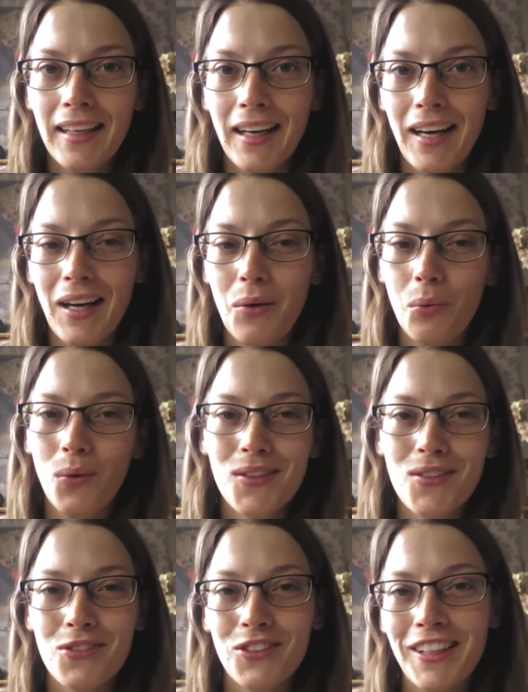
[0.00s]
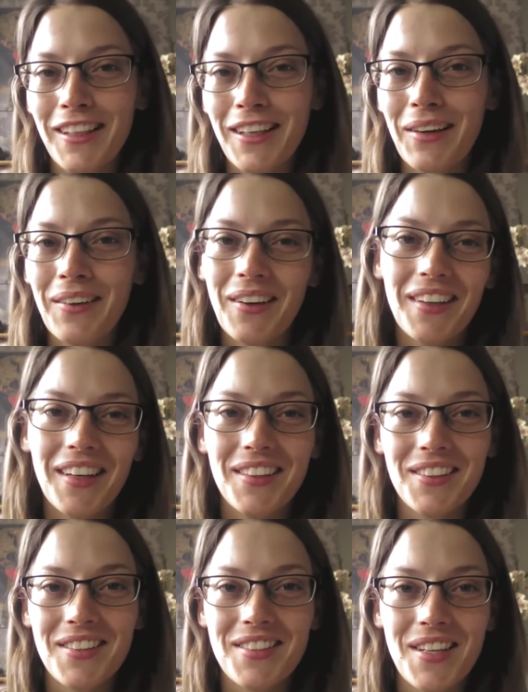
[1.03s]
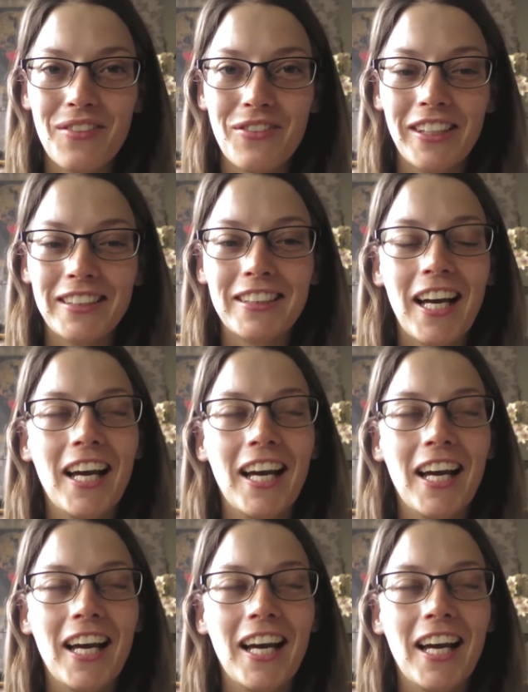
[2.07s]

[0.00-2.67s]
what's really going on under the surface.